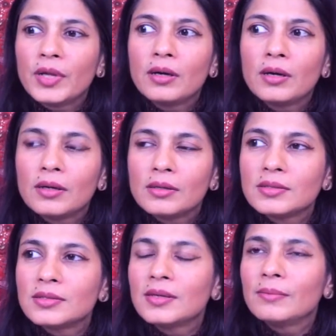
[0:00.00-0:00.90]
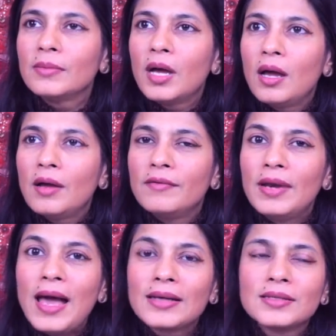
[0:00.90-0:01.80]
uh, some
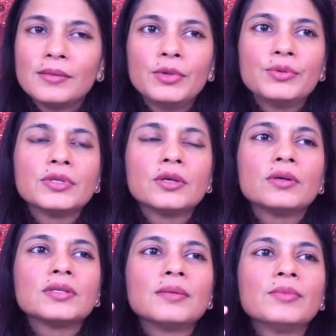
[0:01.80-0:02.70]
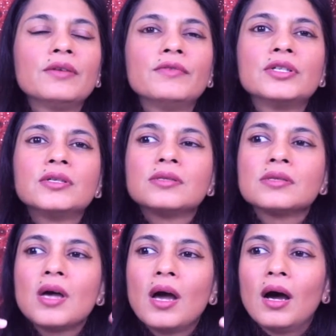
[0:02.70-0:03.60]
relaxing music or something which
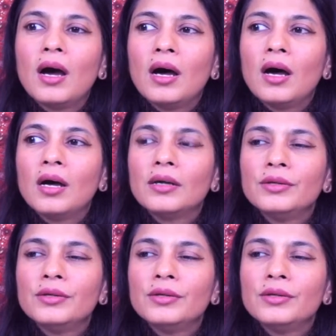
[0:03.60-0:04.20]
is uh,